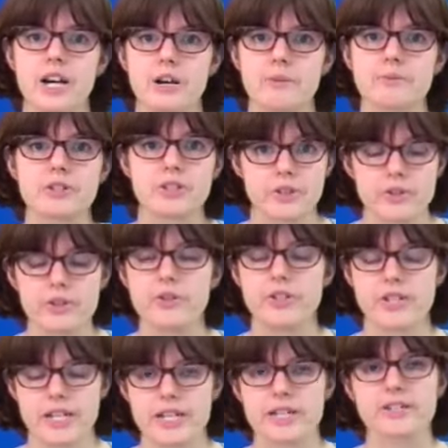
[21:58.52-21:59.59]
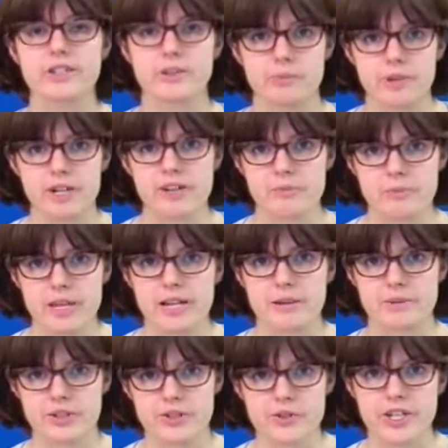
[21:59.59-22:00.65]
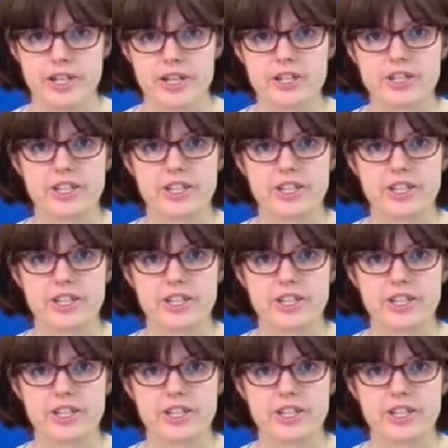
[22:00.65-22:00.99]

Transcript: So you need some way of being able to triage